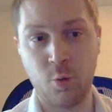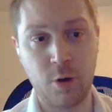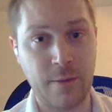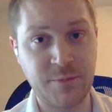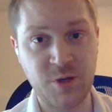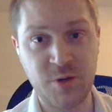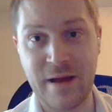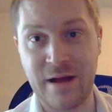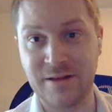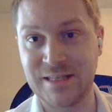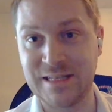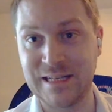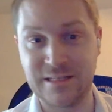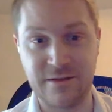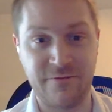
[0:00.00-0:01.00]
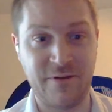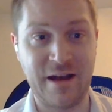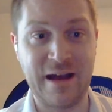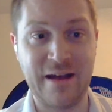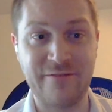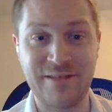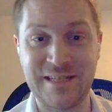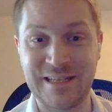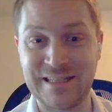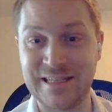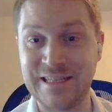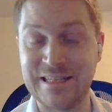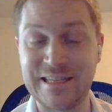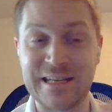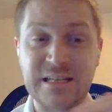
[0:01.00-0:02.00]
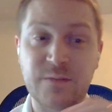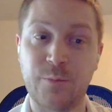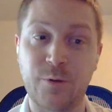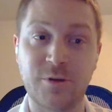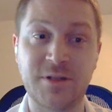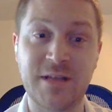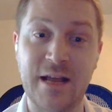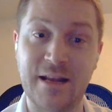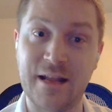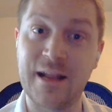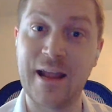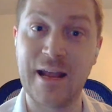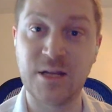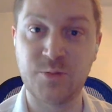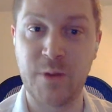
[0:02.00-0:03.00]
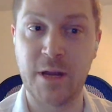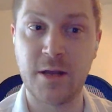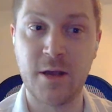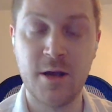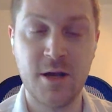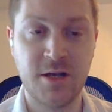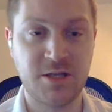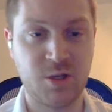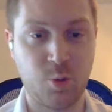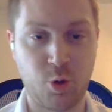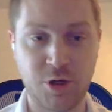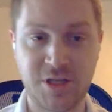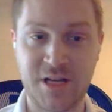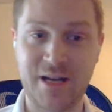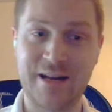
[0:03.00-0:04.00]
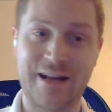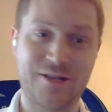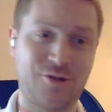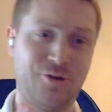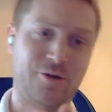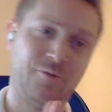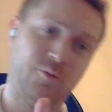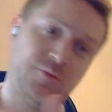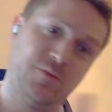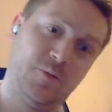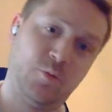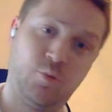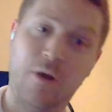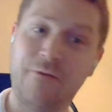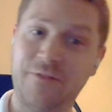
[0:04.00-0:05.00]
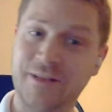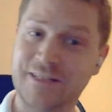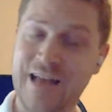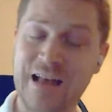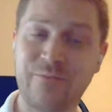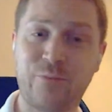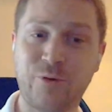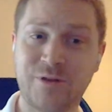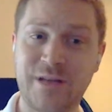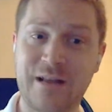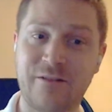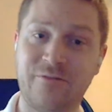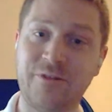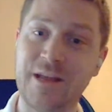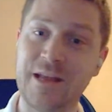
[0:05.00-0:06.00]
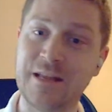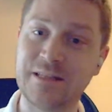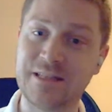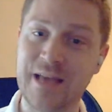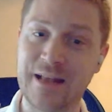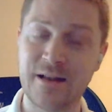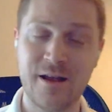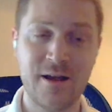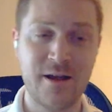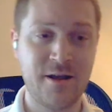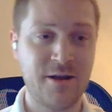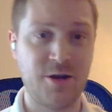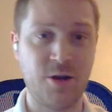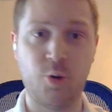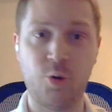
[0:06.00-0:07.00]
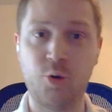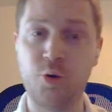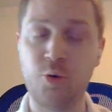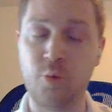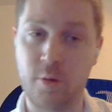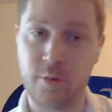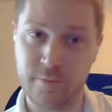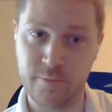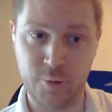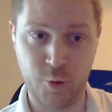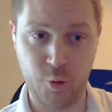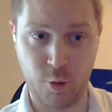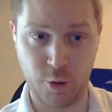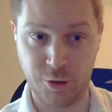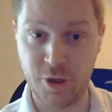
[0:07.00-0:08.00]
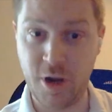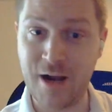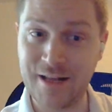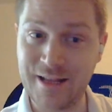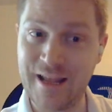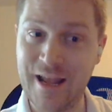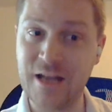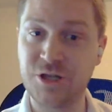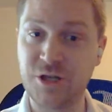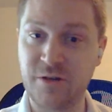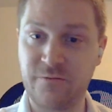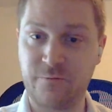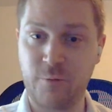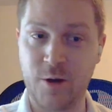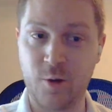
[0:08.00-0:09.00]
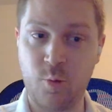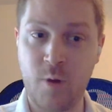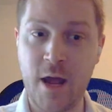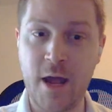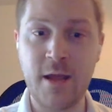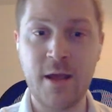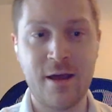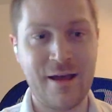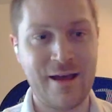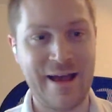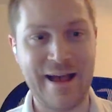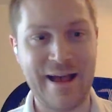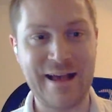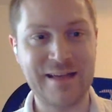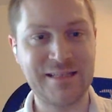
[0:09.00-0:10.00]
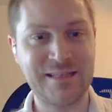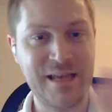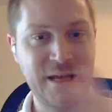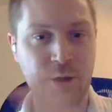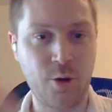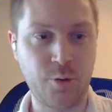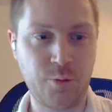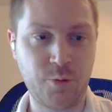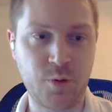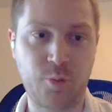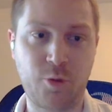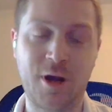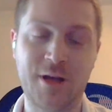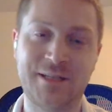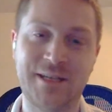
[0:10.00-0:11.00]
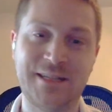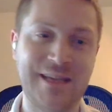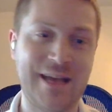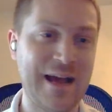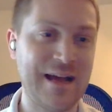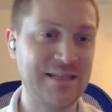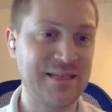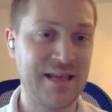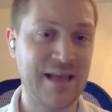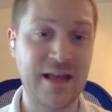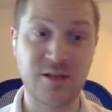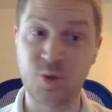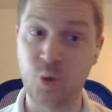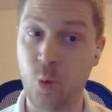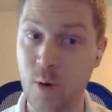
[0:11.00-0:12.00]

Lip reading: we're up to about 65, 66% engagement. So we're seeing an extra roughly 10% of leads that, who are not engaging right away. As they go through the process, as they get